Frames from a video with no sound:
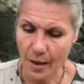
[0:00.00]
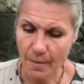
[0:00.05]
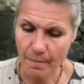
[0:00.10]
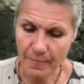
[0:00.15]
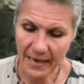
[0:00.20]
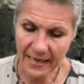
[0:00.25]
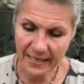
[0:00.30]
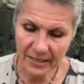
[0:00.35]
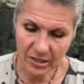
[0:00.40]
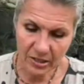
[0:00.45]

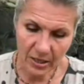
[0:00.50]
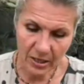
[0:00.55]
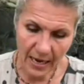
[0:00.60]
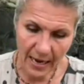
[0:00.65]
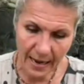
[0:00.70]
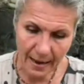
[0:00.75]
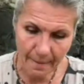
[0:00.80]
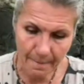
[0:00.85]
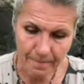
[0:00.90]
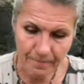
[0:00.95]
But
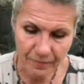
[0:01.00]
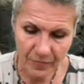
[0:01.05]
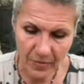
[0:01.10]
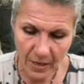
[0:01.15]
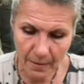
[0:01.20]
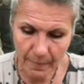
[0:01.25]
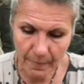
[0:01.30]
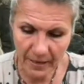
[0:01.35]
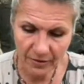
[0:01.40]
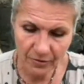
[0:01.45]

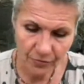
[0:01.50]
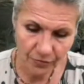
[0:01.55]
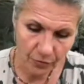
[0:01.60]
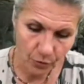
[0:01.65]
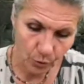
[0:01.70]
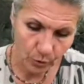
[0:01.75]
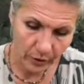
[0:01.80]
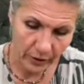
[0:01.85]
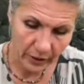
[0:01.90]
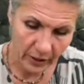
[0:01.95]

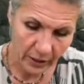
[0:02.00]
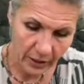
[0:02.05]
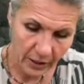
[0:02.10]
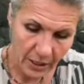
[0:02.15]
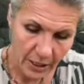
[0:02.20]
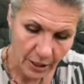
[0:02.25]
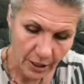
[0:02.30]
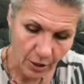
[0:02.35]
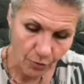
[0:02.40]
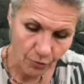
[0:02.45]
for
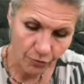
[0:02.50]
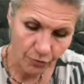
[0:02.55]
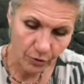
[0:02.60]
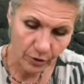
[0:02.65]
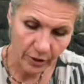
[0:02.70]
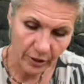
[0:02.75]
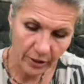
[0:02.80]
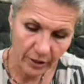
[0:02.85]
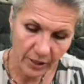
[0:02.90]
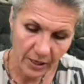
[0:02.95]

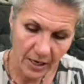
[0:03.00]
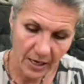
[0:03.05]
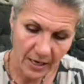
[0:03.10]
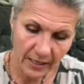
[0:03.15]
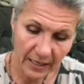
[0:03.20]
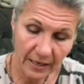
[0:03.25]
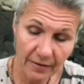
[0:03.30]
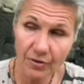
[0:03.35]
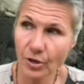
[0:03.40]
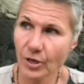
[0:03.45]

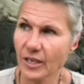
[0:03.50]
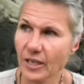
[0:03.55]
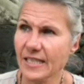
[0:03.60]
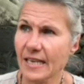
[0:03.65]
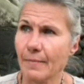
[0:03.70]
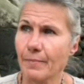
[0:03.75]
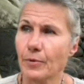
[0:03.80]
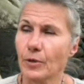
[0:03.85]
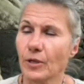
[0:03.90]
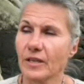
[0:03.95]
give me an
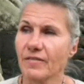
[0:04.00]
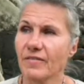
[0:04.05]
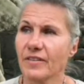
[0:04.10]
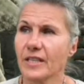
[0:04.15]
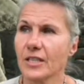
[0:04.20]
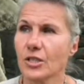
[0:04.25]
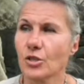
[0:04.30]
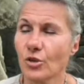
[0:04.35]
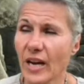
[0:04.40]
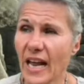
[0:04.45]
example,
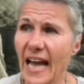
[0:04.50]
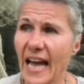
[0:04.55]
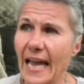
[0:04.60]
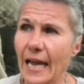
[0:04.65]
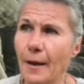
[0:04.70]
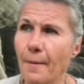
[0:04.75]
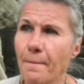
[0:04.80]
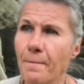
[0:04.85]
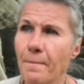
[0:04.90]
even today